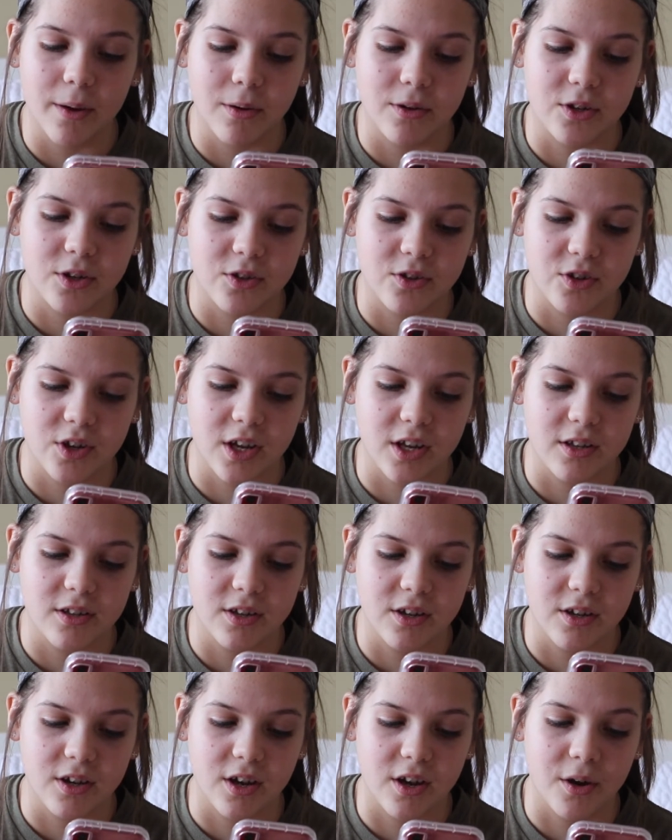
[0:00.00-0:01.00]
which is
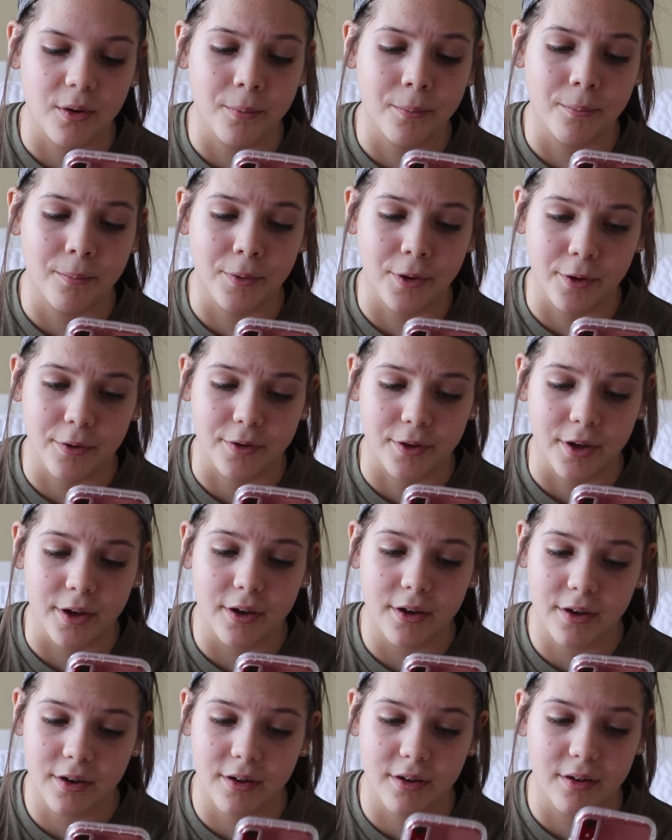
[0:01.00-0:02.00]
just, music.